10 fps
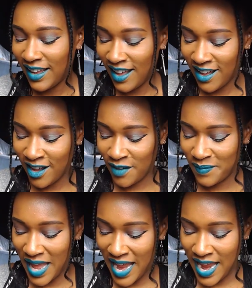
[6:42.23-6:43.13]

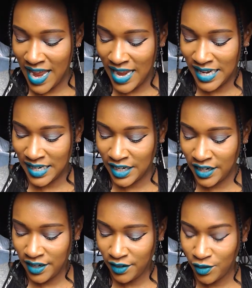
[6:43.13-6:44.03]

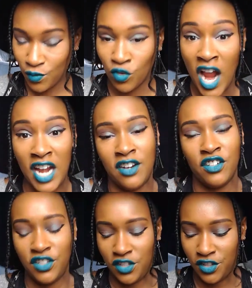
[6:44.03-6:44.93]
and
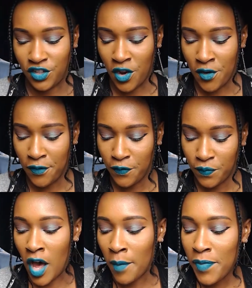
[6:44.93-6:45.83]
writers. So
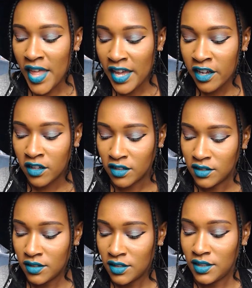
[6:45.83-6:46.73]
Up the
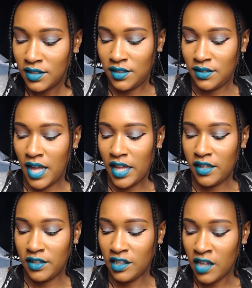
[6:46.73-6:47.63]
Hill,
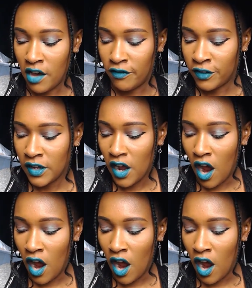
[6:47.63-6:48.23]
love.